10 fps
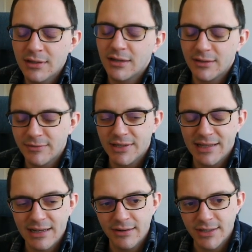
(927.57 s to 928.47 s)
And I found
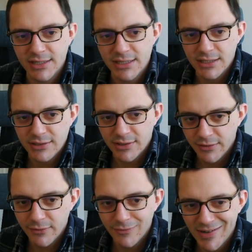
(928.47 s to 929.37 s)
that irritating because I
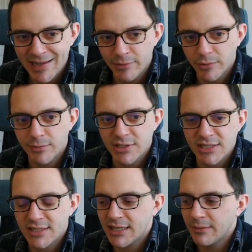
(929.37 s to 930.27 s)
thought fleckled was
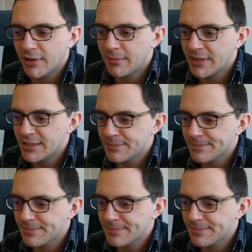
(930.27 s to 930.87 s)
exactly what I meant.